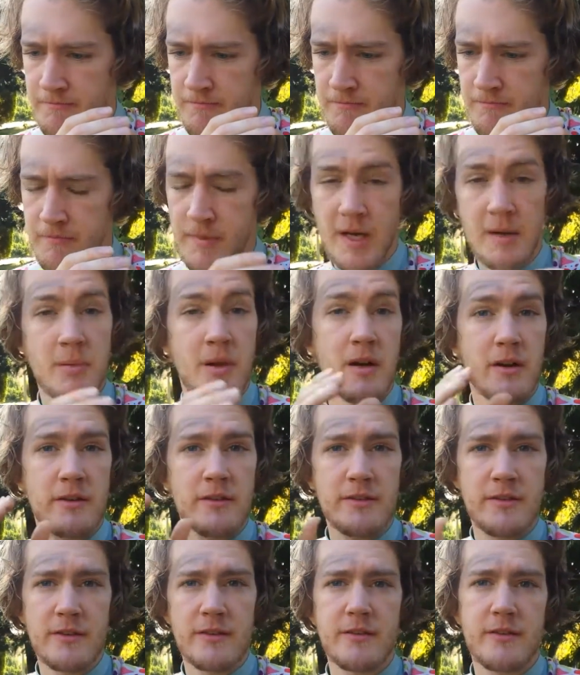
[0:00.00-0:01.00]
metabolic
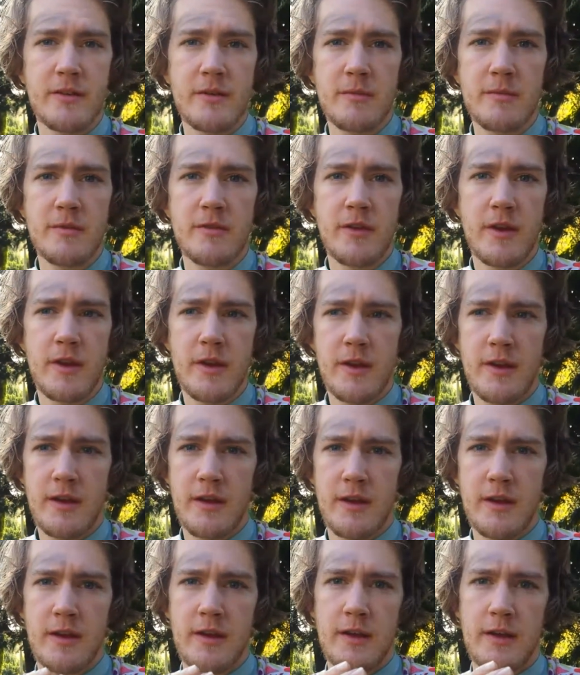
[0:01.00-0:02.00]
systems,
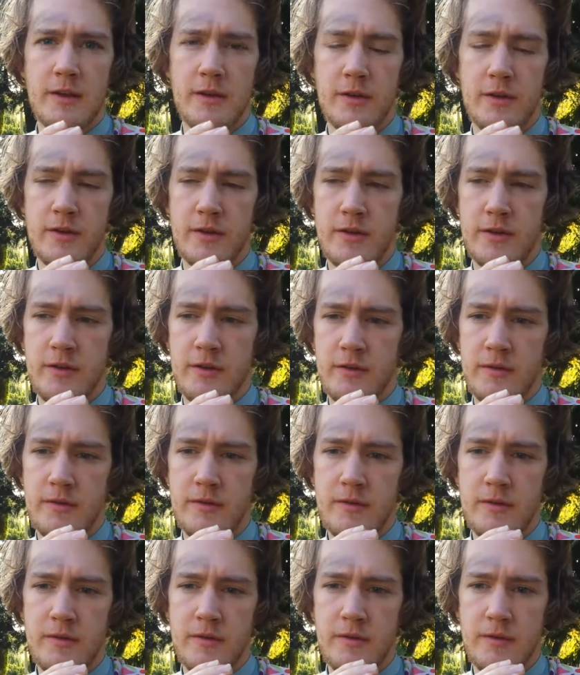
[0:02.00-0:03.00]
and you can
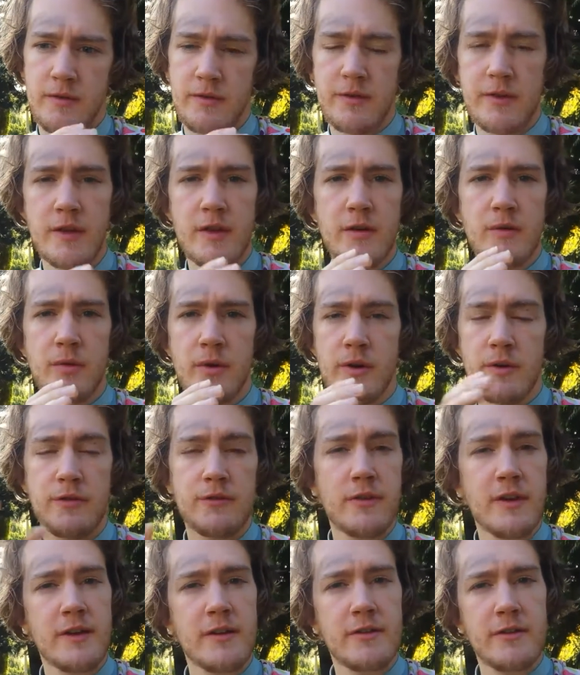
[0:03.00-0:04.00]
see where your
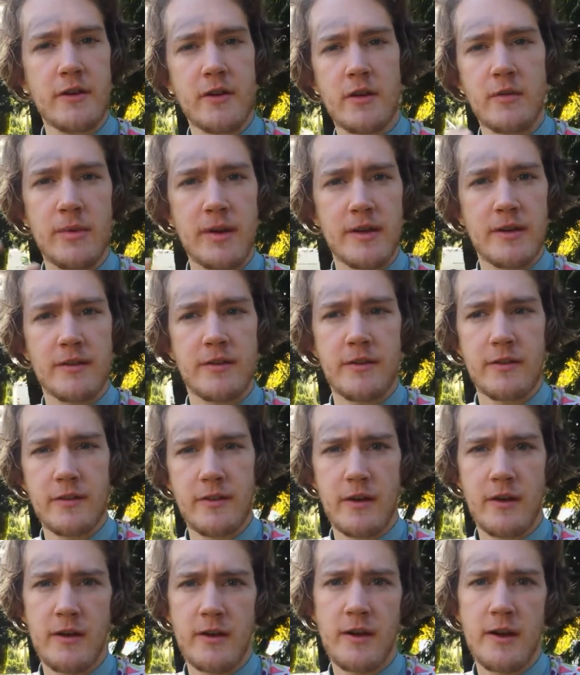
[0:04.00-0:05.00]
strengths are, weaknesses
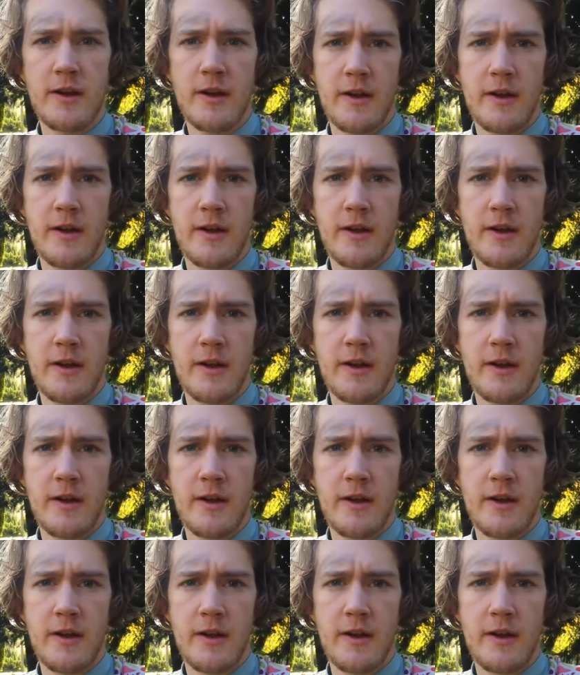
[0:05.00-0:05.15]
are,